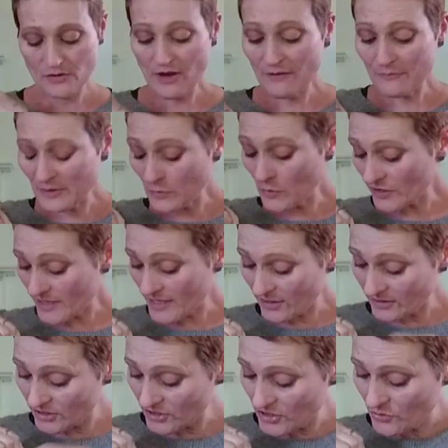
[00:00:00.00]
So I've been
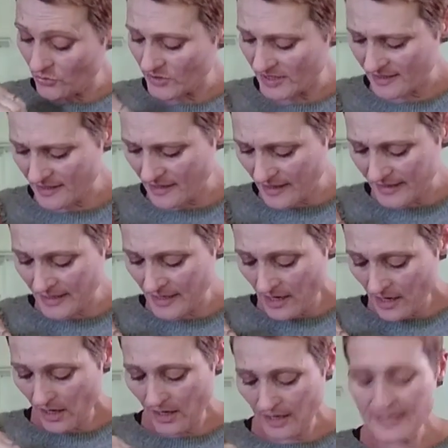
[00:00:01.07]
working on a new
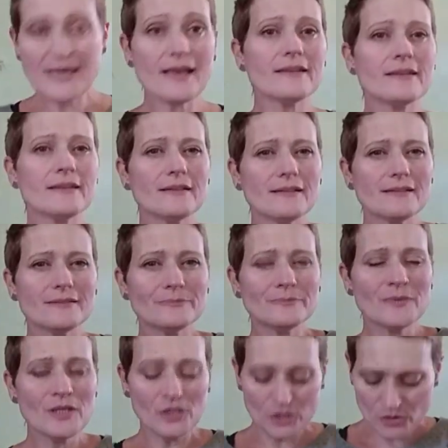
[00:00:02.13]
design,
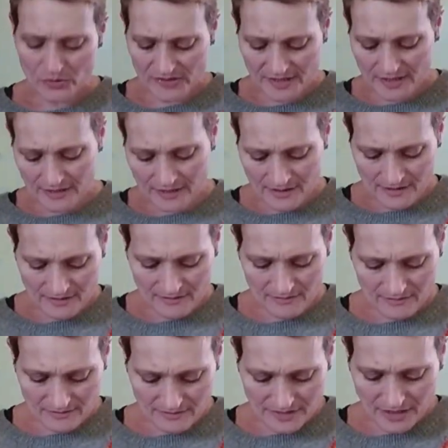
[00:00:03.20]
again, using
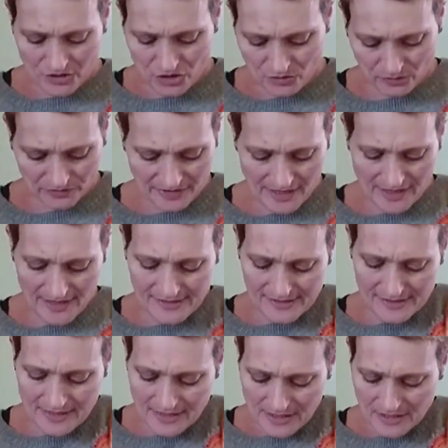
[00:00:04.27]
natural
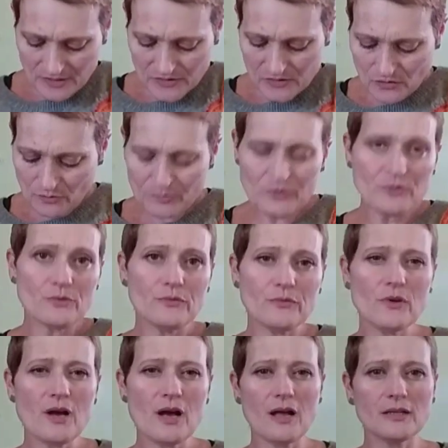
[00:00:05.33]
dyes, so
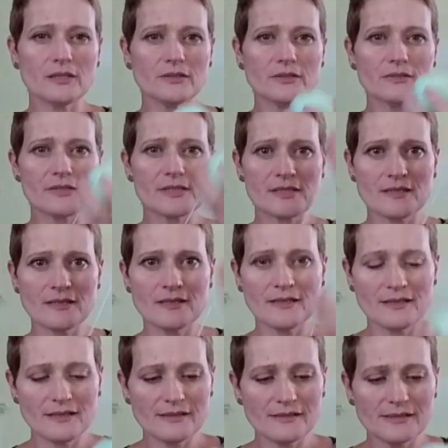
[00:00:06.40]
beautiful colors,
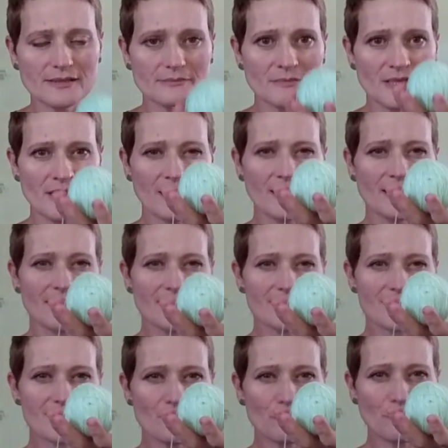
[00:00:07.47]

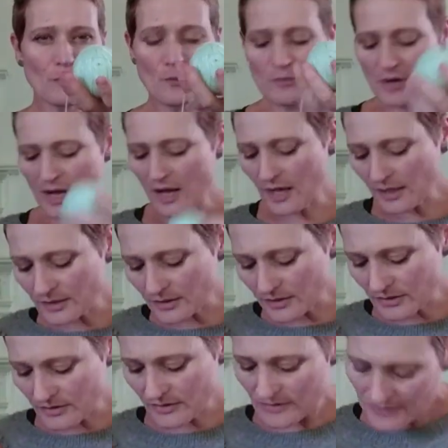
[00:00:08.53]
seafoam
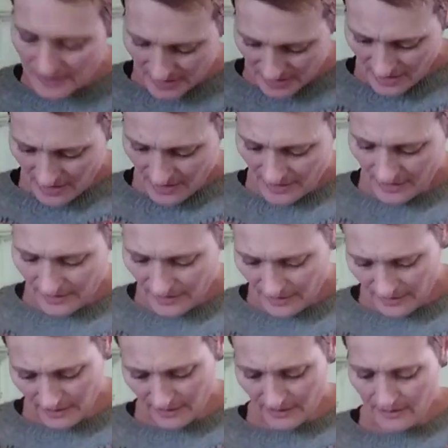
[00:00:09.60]
colors,
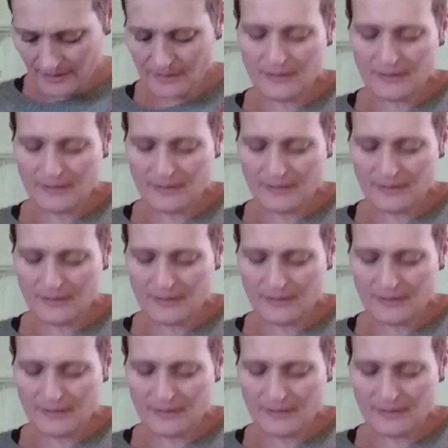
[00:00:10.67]
kind